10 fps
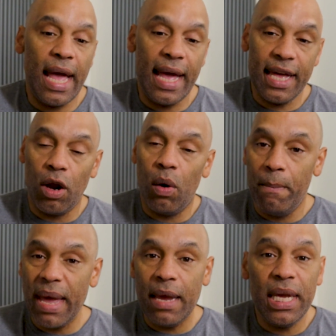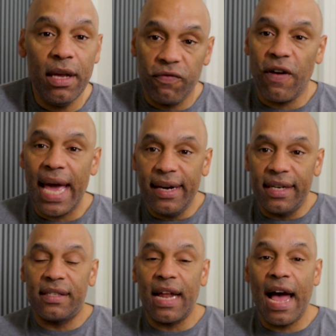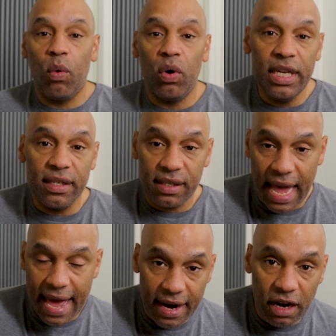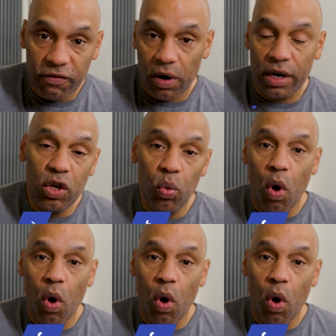And maybe he'll fight in a style where he's standing in front of you,